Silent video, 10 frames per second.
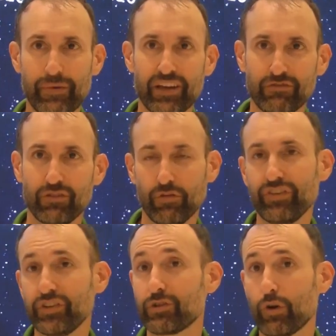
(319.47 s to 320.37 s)
and
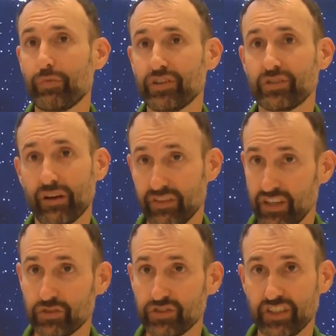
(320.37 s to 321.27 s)
revealed Europa to have an
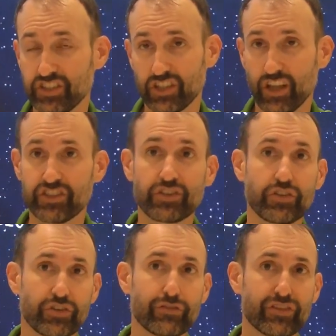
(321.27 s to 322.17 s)
interesting
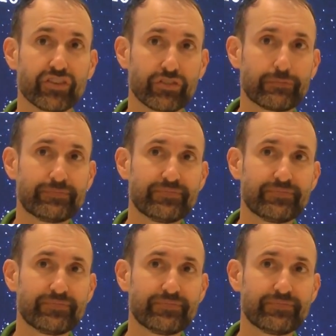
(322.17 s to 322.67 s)
geological surface.